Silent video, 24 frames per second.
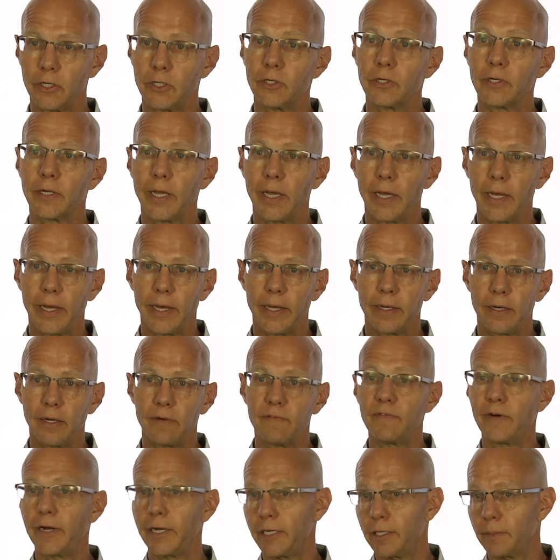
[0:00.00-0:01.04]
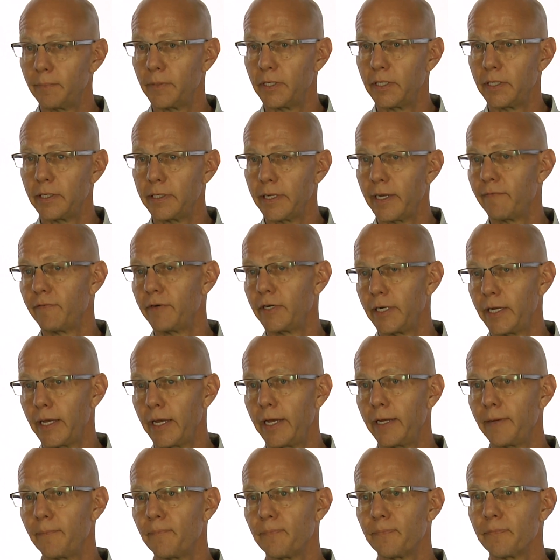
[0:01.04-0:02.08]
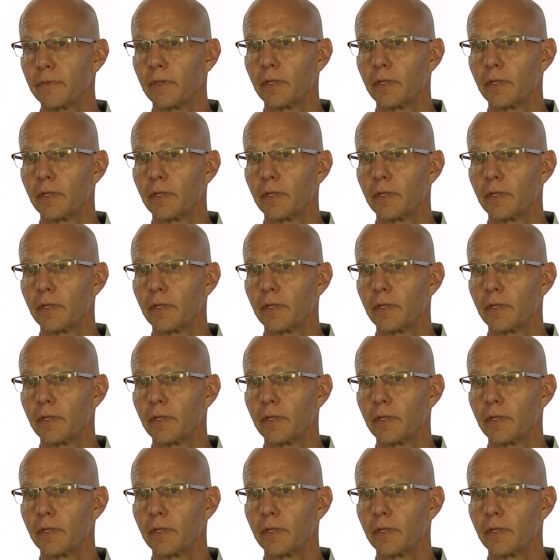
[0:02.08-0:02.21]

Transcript: your cat a vitamin every day.